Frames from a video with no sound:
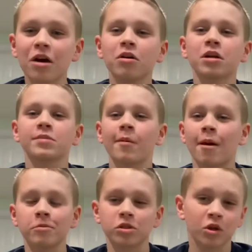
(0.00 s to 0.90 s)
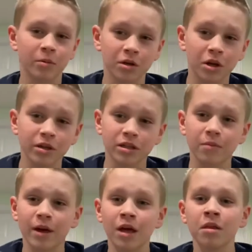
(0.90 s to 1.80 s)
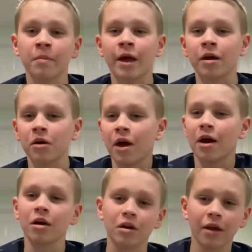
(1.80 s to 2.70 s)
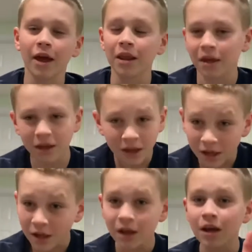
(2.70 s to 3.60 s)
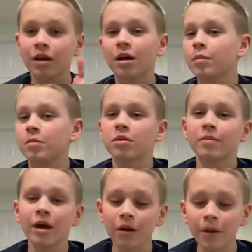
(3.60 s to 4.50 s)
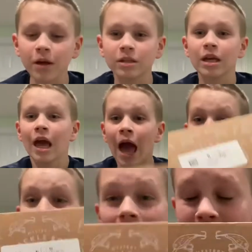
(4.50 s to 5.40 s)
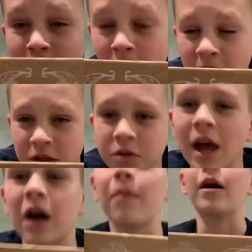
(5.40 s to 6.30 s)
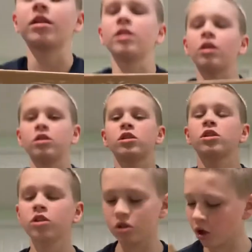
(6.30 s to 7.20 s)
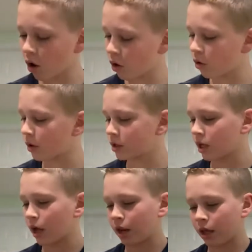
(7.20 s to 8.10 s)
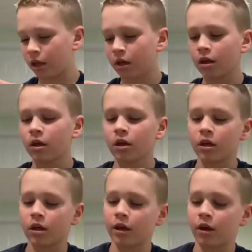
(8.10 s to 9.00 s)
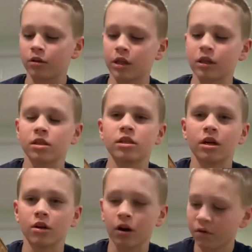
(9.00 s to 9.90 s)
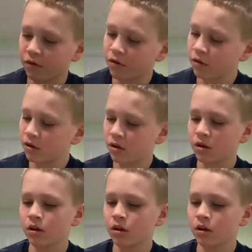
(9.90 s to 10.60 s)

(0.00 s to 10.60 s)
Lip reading: because my mom just told me to go get the mail. I'm like, okay, I'll go get it. Come up to the mailbox, and my mystery tackle box is there. It's so exciting. Here, I'll take this sticker off.